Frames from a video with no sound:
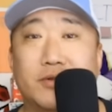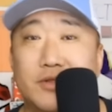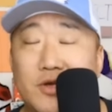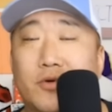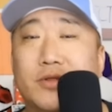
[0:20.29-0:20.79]

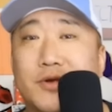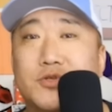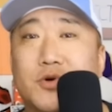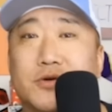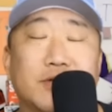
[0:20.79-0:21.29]
the only
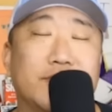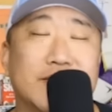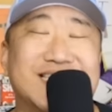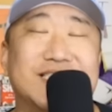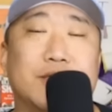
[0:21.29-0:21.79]
real source of
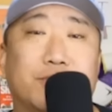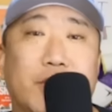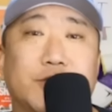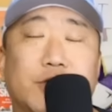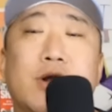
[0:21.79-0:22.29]
consistent
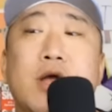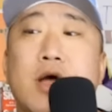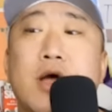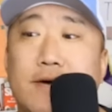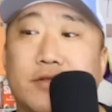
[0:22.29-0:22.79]
pressure
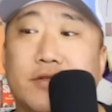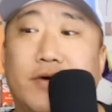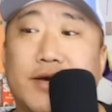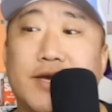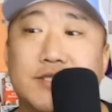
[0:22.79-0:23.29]
for the
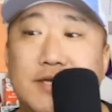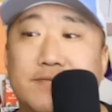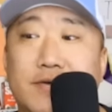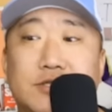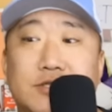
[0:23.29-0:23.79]
Vikings
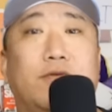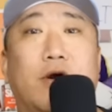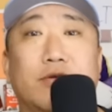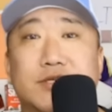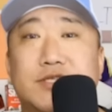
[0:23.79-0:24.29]
defense so
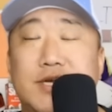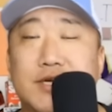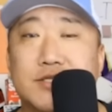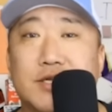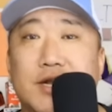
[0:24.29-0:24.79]
far this
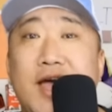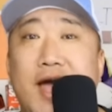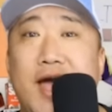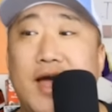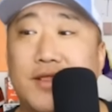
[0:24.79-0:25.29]
season.
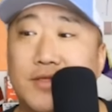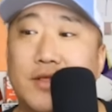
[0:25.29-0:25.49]
And